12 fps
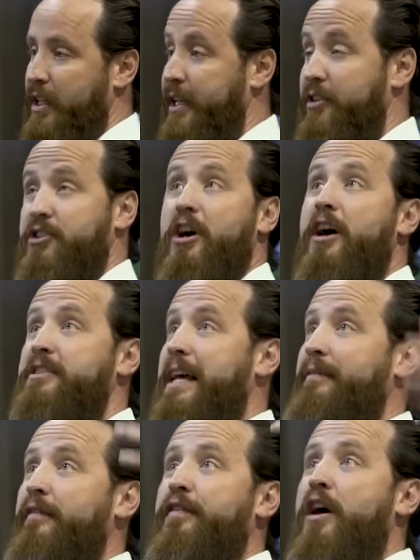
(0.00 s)
Like the stars
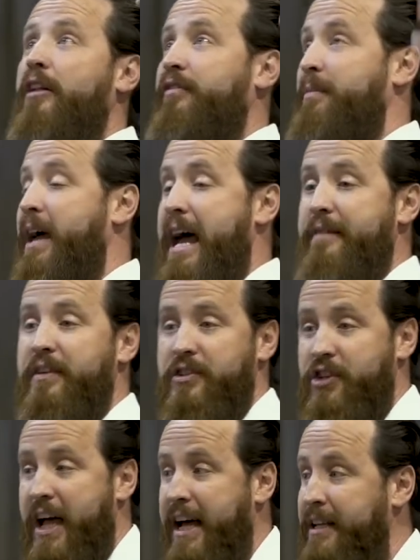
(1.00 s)
haven't fallen from the
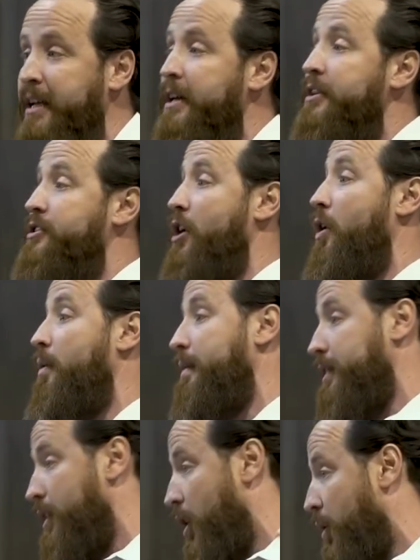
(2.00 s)
heavens yet, so,
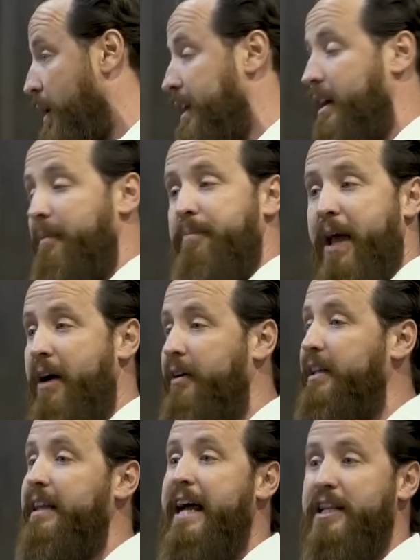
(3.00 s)
you know,
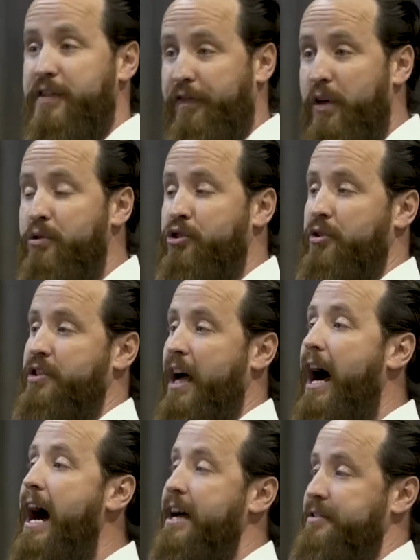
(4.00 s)
apparently that's future to
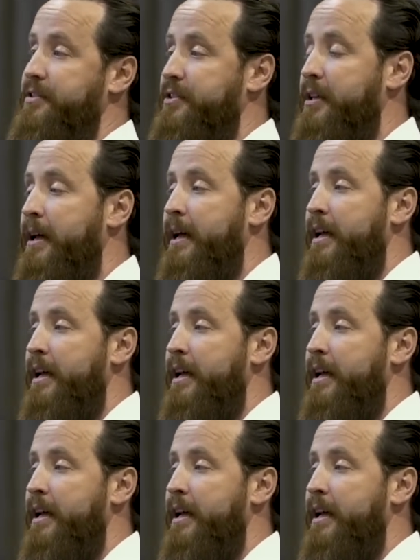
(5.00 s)
us.